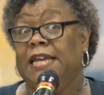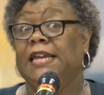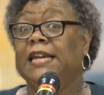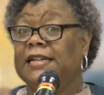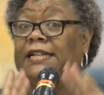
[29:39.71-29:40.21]

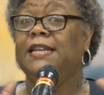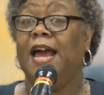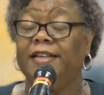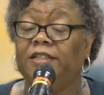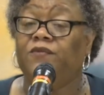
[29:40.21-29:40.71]
in a
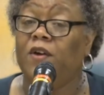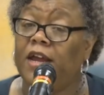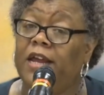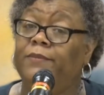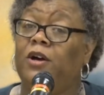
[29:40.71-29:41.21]
nice
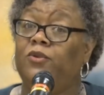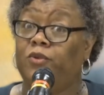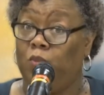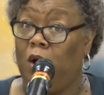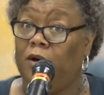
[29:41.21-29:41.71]
frame on
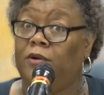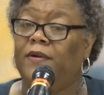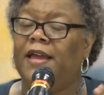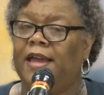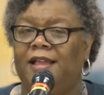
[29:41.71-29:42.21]
the
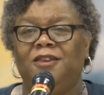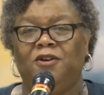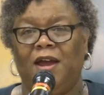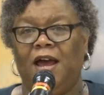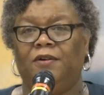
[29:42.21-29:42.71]
wall at
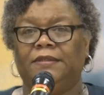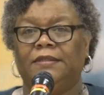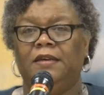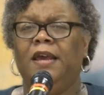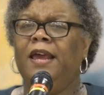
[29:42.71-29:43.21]
your
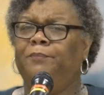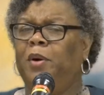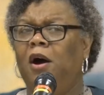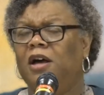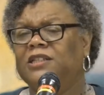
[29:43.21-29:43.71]
house.
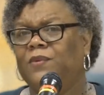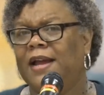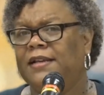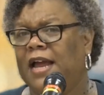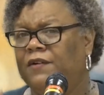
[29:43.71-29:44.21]
Pause
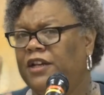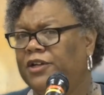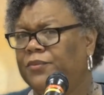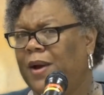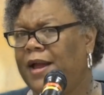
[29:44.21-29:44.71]
right now and
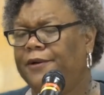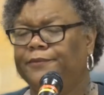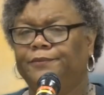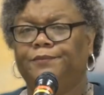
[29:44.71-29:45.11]
look around.